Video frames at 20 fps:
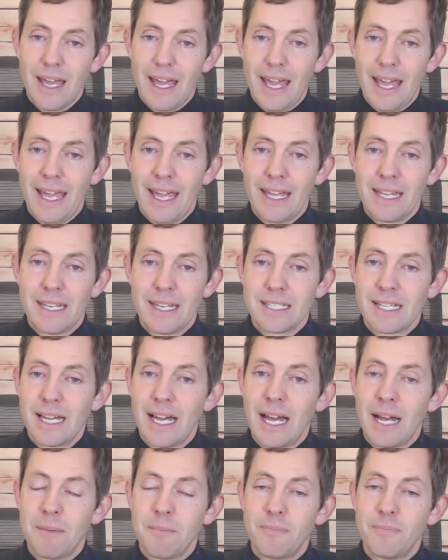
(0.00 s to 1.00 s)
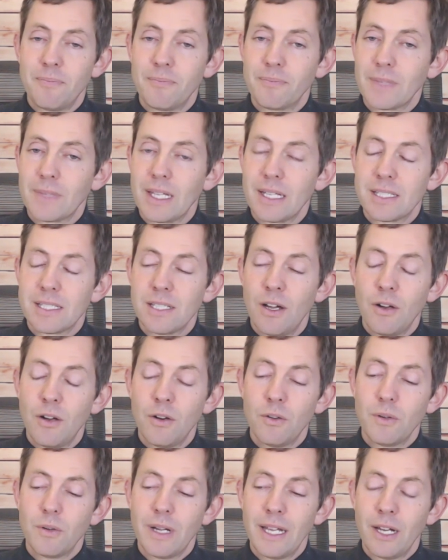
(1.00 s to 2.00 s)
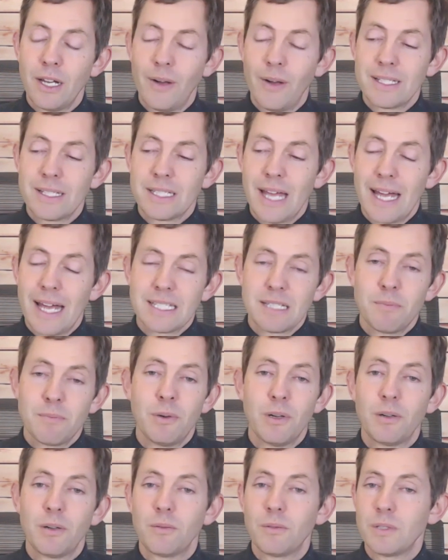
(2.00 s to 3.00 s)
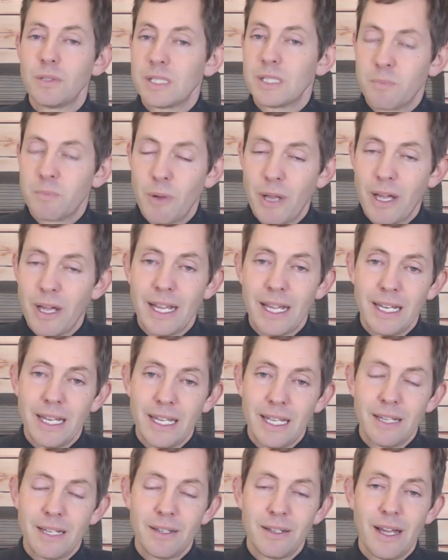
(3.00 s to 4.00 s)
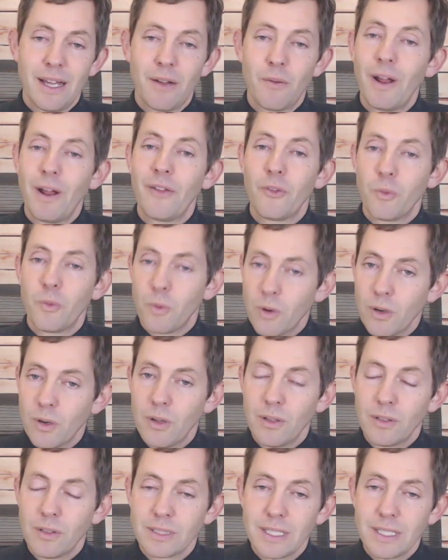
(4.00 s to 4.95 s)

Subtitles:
And so, you know, as the book was spreading and around the world,